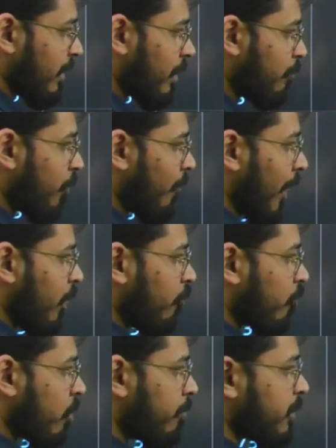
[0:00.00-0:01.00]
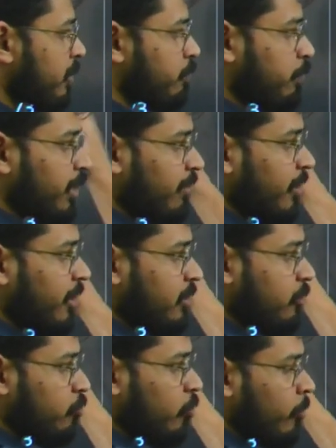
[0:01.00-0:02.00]
up the value from its
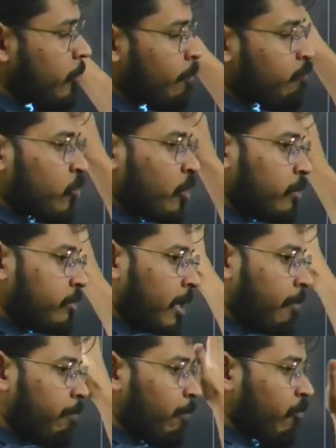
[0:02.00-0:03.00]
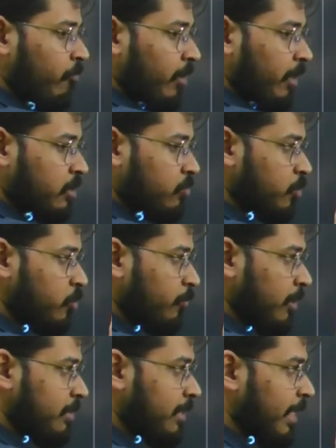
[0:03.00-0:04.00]
previous temp of next, which
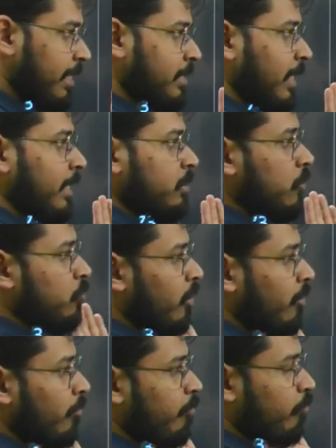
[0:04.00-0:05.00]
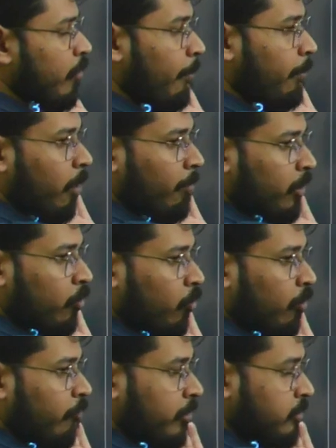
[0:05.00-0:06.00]
means it gets connected to the upcoming node
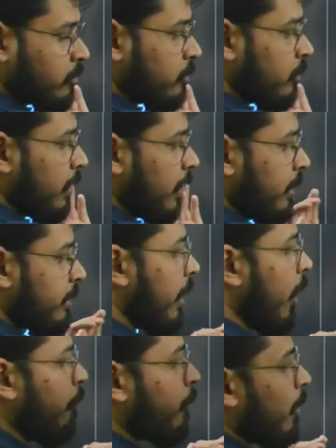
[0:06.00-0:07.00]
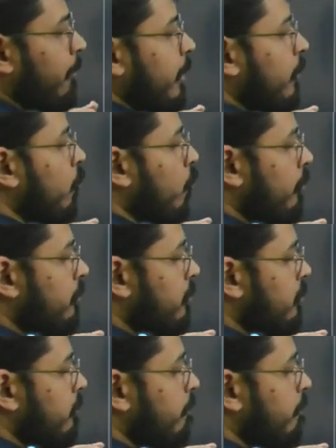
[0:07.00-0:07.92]
first. Then upcoming nodes,